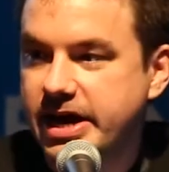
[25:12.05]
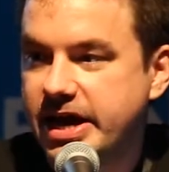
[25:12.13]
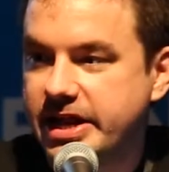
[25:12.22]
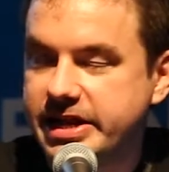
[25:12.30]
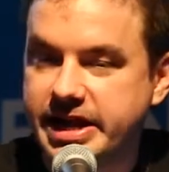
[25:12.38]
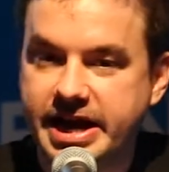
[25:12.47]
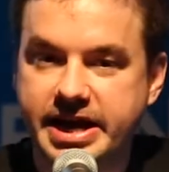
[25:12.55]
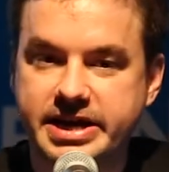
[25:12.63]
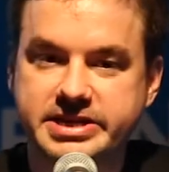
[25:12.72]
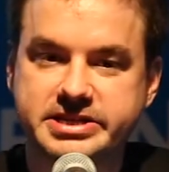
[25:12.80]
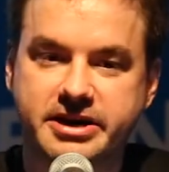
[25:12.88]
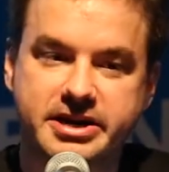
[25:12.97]
and it
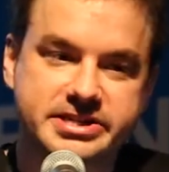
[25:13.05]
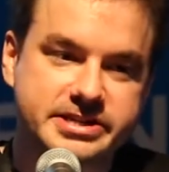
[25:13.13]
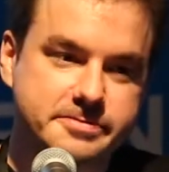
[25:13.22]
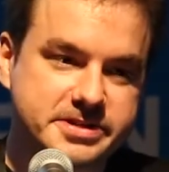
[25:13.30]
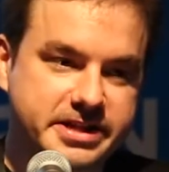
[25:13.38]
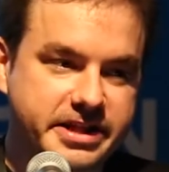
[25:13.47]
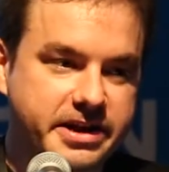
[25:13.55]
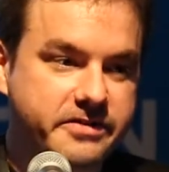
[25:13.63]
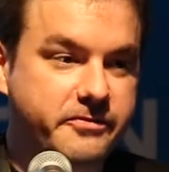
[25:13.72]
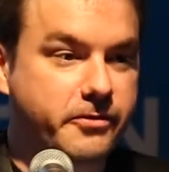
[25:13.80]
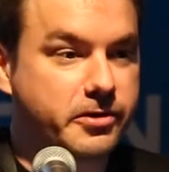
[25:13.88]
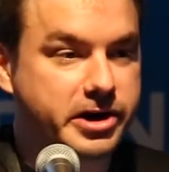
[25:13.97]
has concepts in there
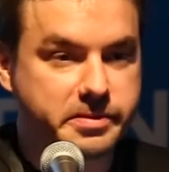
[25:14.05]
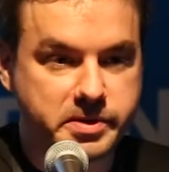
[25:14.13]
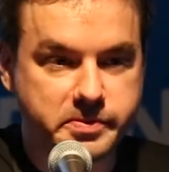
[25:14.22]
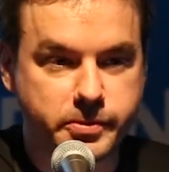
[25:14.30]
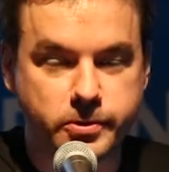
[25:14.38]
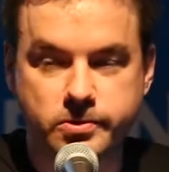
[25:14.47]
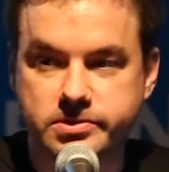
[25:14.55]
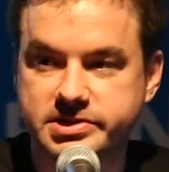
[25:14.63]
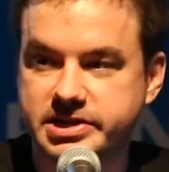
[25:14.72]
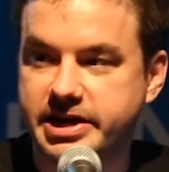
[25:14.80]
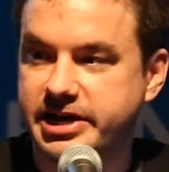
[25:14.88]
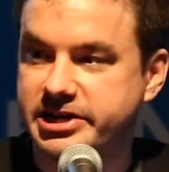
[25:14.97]
for number
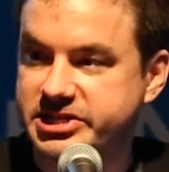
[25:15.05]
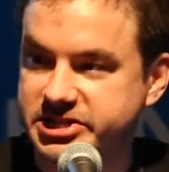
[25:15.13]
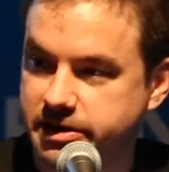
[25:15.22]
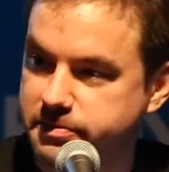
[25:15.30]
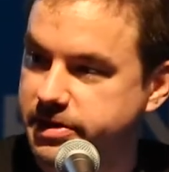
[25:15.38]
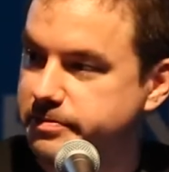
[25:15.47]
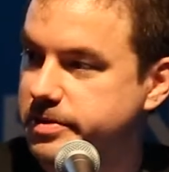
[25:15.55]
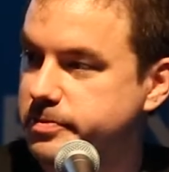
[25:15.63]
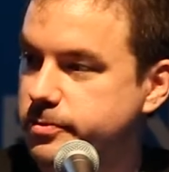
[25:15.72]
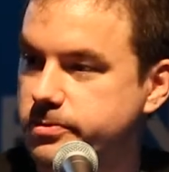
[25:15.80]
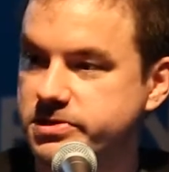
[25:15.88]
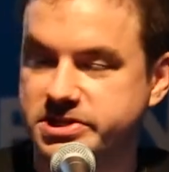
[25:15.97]
pools and sub-number
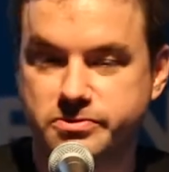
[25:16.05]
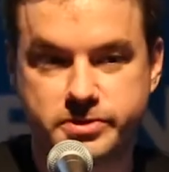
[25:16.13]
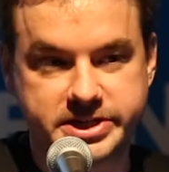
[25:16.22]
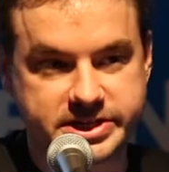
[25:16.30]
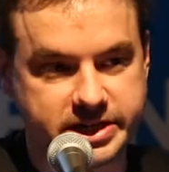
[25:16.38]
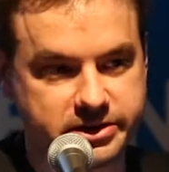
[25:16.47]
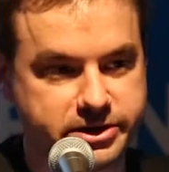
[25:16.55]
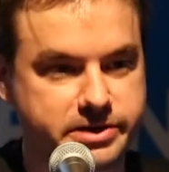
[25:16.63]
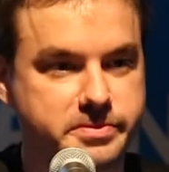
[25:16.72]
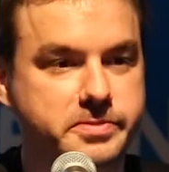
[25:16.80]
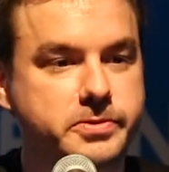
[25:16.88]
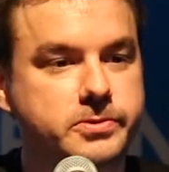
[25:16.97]
pools and reseller
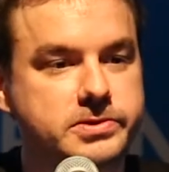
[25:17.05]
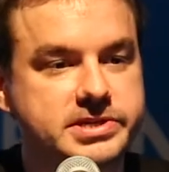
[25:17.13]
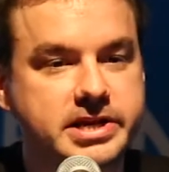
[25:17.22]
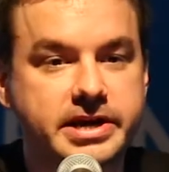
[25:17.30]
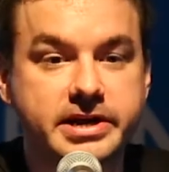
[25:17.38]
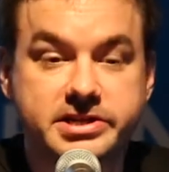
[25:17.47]
number pools.